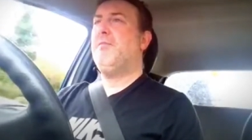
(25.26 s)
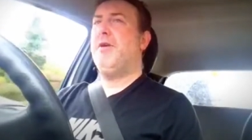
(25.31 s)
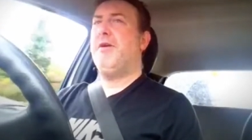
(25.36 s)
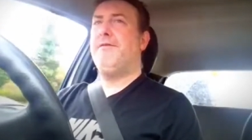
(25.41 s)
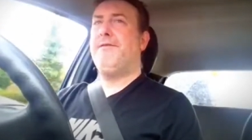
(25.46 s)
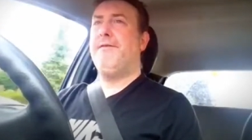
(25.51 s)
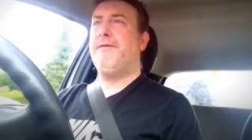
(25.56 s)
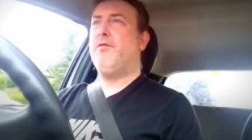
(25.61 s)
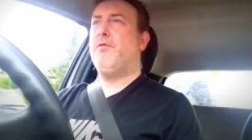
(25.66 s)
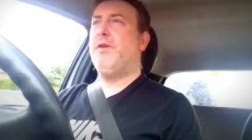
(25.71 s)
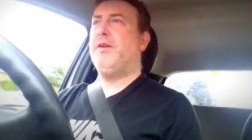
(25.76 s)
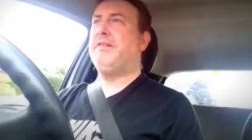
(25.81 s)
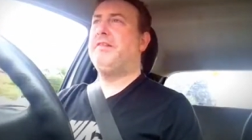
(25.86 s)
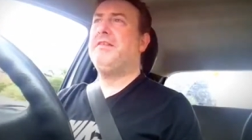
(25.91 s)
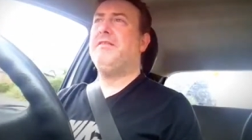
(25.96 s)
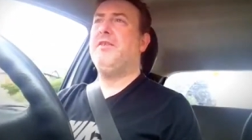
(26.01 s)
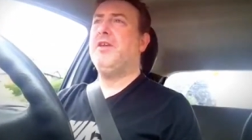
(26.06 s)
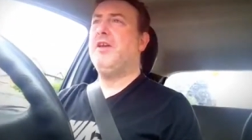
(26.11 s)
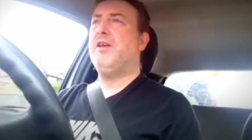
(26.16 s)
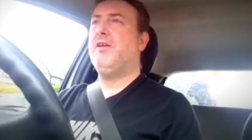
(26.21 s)
But for the
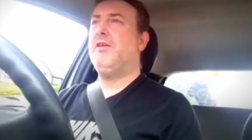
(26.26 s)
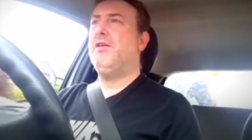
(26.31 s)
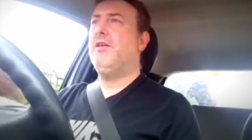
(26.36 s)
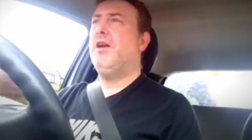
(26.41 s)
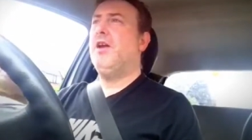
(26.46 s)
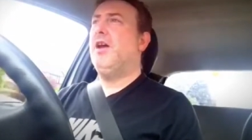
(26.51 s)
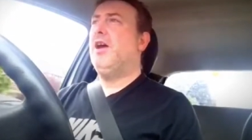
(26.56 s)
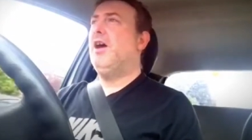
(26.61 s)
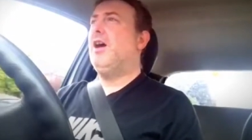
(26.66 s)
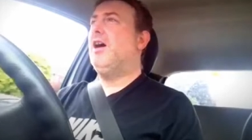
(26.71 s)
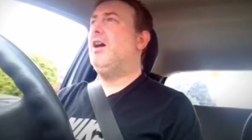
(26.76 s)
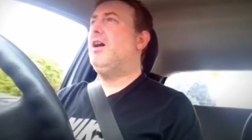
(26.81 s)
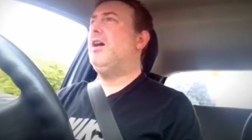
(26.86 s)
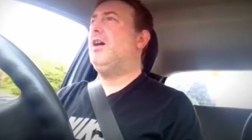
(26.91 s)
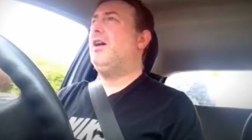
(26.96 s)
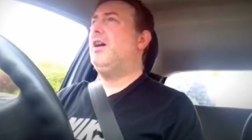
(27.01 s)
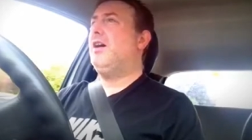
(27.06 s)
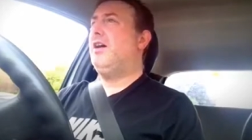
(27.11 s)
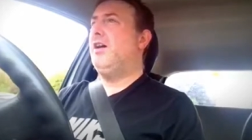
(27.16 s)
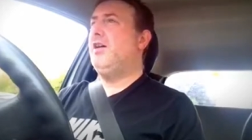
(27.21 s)
rest of you,
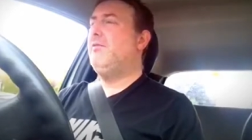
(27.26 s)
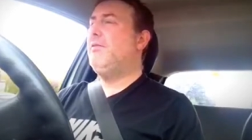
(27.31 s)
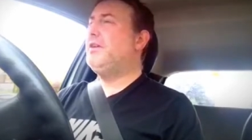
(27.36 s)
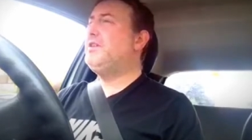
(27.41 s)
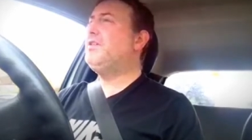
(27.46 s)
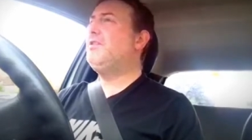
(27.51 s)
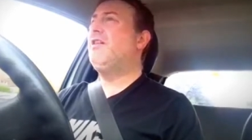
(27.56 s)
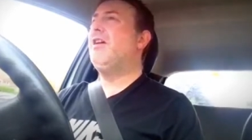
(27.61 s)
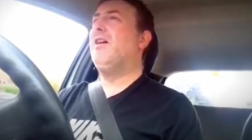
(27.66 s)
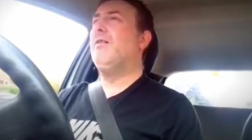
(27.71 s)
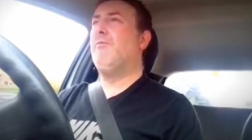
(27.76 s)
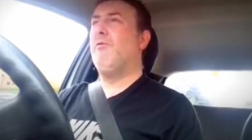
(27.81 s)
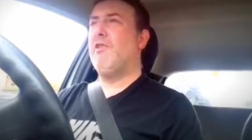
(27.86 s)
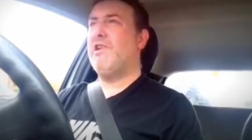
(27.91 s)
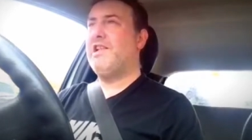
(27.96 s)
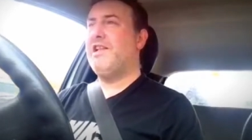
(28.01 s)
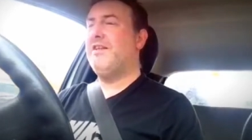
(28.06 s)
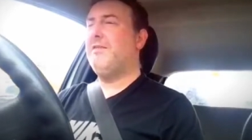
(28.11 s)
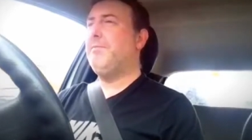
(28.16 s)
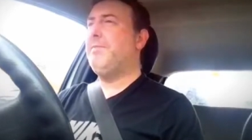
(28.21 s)
uh, who I do hope
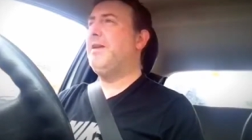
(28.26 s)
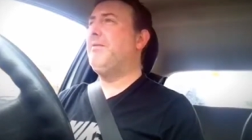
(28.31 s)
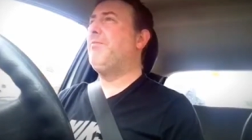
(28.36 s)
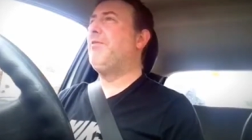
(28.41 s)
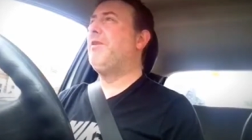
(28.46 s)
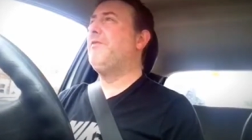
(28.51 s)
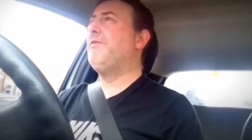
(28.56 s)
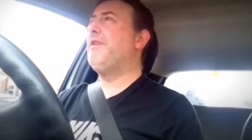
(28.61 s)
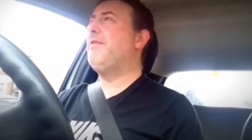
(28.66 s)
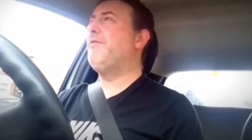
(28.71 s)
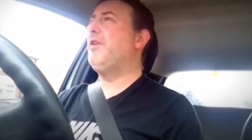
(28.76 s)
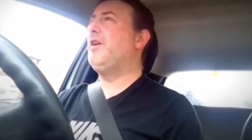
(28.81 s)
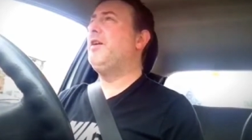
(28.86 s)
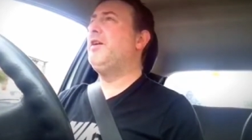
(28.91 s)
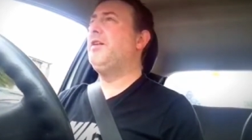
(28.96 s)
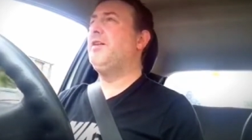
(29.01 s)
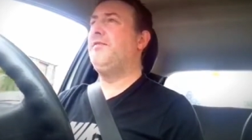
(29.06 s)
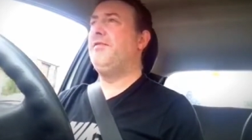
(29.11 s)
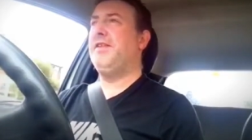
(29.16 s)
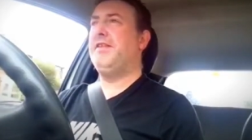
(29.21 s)
watches, people who've never
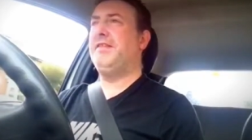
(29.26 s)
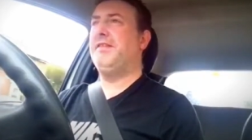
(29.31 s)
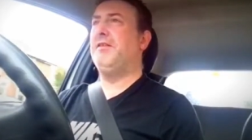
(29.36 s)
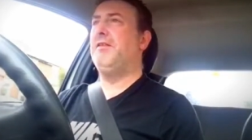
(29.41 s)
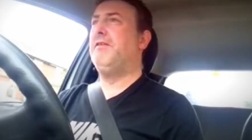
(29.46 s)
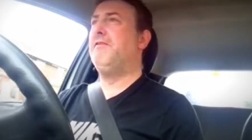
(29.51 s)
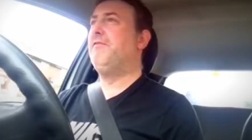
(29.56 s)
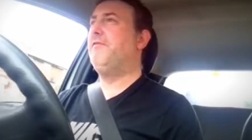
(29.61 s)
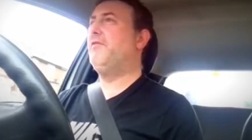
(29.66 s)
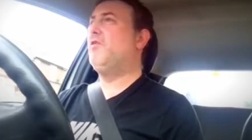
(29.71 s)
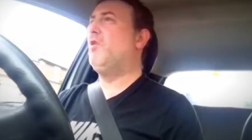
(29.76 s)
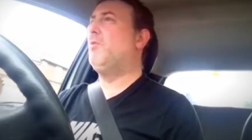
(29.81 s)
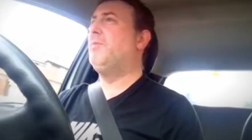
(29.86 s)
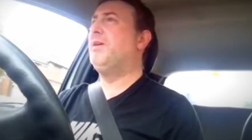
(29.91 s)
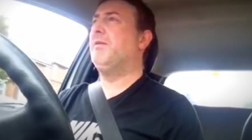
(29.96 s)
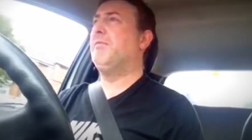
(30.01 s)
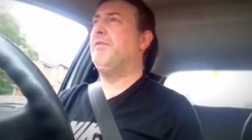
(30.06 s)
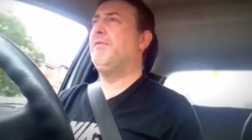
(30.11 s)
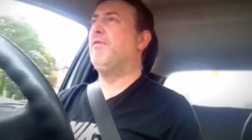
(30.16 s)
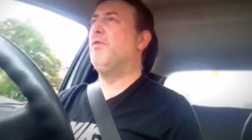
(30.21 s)
heard of this sort of
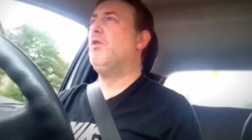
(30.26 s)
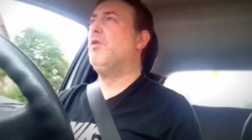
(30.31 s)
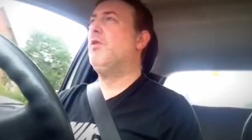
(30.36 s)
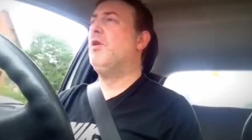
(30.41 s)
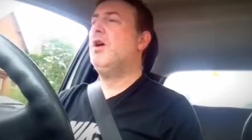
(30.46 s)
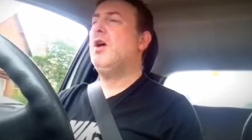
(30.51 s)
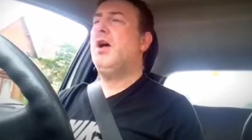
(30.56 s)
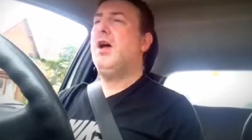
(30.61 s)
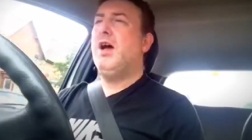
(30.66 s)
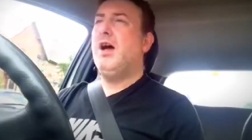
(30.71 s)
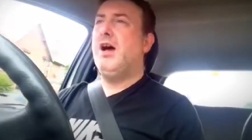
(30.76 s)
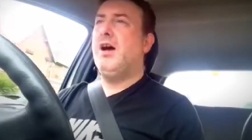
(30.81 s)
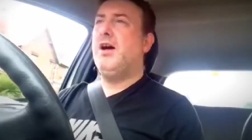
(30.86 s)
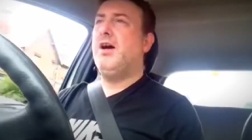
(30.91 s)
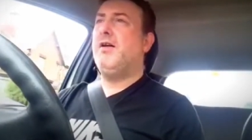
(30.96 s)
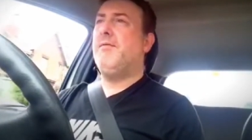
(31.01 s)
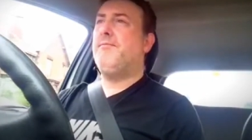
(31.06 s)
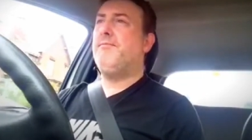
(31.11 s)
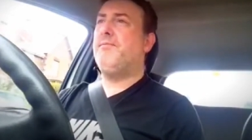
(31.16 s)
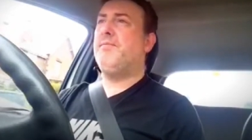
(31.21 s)
topic before,
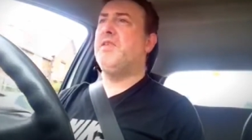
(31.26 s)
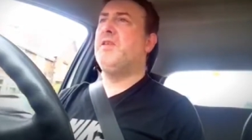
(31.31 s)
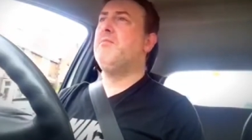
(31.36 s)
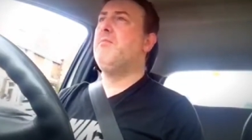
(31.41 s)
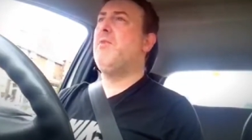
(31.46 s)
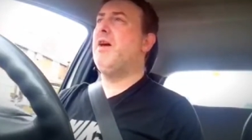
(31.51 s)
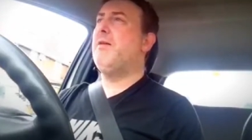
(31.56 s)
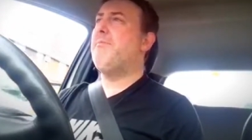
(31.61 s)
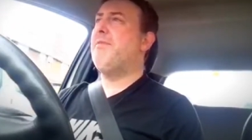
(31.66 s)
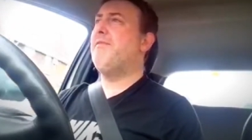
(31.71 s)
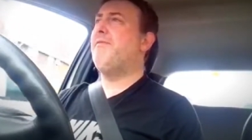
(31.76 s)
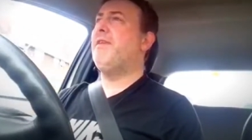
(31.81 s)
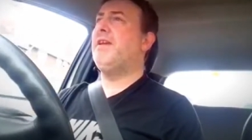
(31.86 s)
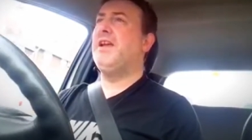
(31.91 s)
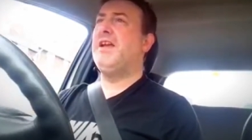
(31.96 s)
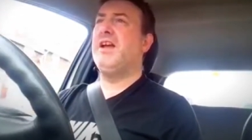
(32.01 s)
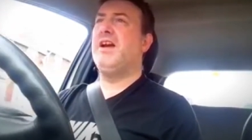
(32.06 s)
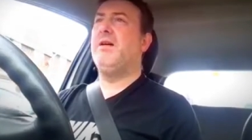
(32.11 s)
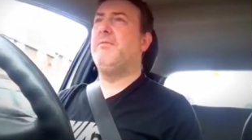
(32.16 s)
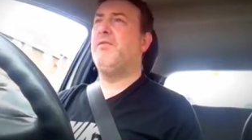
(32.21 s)
um, you might be
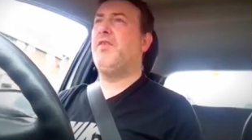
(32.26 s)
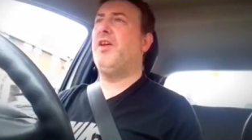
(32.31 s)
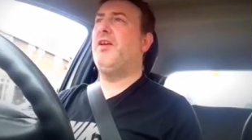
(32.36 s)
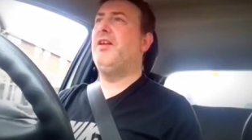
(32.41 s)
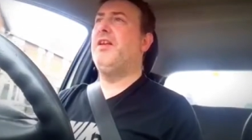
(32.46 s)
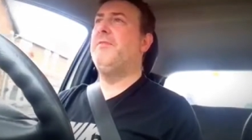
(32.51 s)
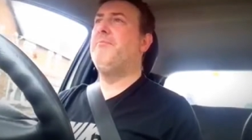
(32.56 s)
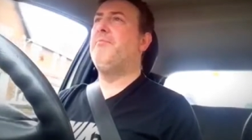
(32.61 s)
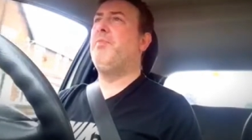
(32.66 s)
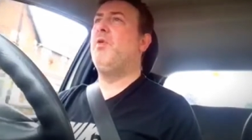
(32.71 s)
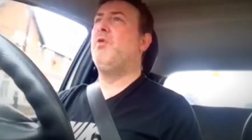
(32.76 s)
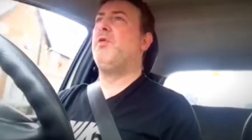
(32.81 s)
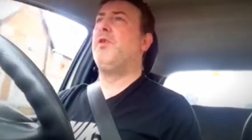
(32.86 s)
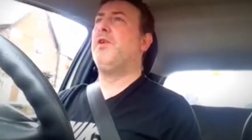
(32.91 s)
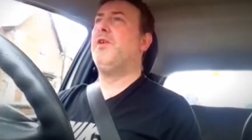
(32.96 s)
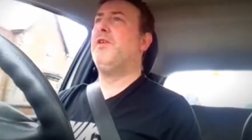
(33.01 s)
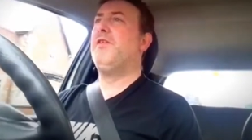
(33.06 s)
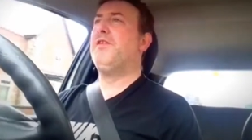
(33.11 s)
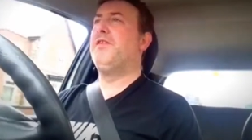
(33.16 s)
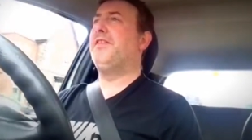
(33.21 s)
thinking I'm totally
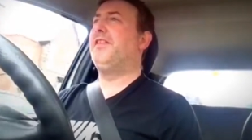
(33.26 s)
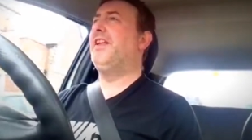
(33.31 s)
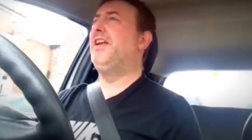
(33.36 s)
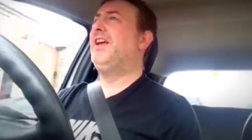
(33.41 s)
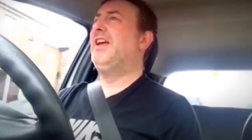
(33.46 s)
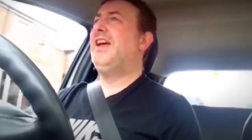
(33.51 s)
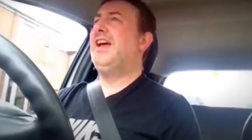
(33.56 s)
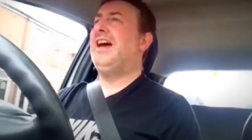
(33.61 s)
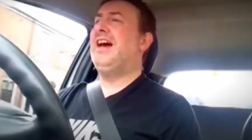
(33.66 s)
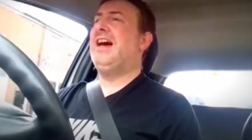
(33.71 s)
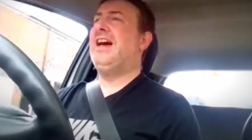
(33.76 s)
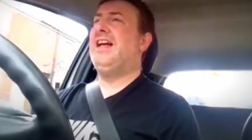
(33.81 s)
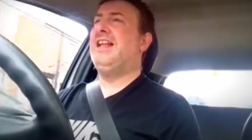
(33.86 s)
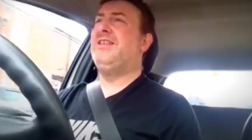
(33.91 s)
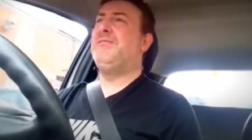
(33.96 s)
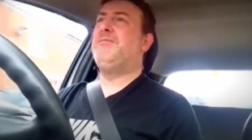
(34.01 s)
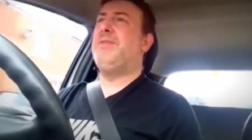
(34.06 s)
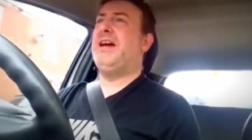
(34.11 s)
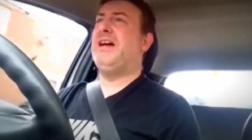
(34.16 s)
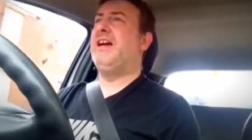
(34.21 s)
bonkers
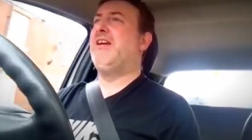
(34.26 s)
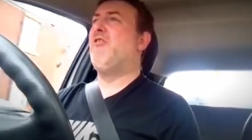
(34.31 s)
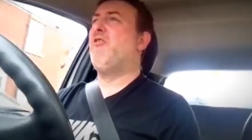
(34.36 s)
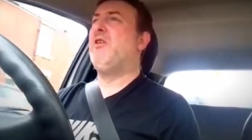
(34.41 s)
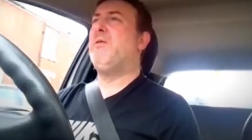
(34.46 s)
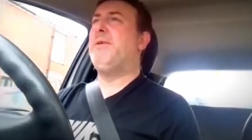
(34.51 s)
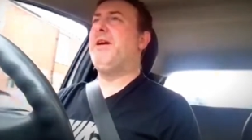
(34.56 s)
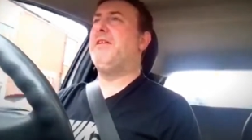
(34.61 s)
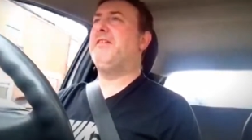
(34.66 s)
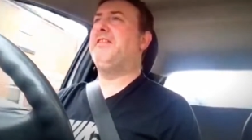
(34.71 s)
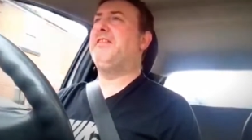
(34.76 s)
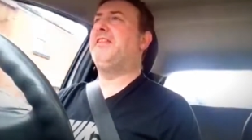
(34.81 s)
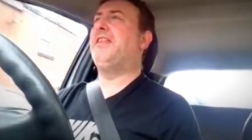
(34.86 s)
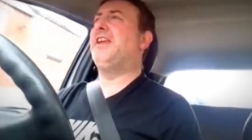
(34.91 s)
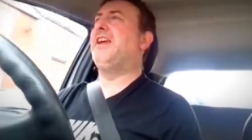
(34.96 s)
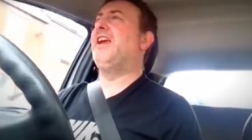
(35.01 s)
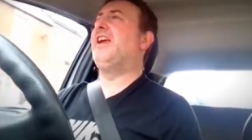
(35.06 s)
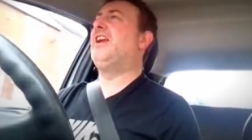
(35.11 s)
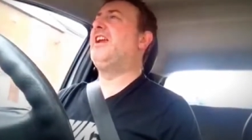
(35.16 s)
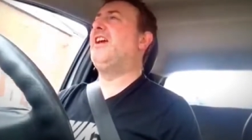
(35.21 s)
and banging on about
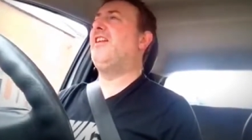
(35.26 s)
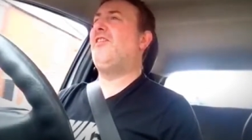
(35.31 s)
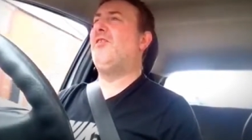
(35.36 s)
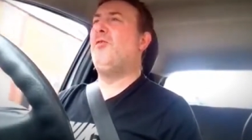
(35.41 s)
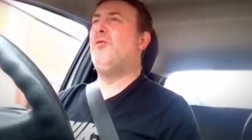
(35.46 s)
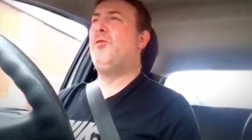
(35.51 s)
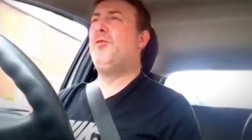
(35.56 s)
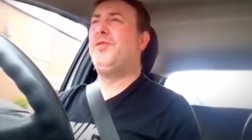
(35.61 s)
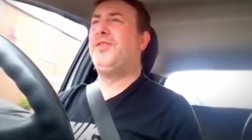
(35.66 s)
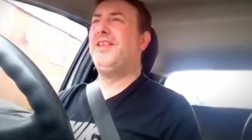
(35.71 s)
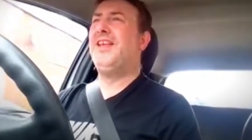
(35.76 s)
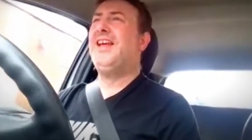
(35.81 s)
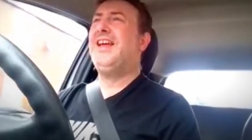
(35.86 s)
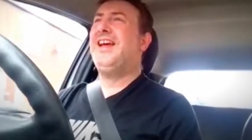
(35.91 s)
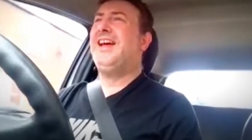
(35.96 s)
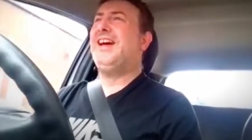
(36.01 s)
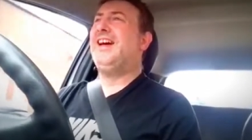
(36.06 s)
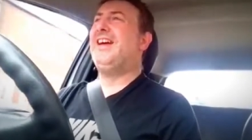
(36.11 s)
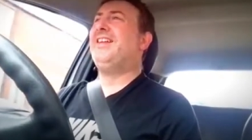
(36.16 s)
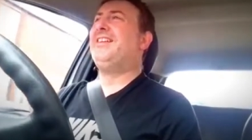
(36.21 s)
stinging nettles
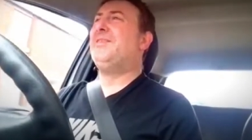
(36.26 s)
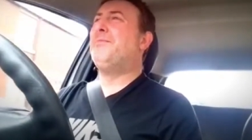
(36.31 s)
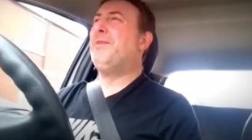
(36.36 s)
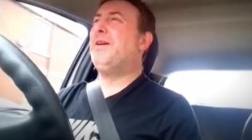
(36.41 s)
is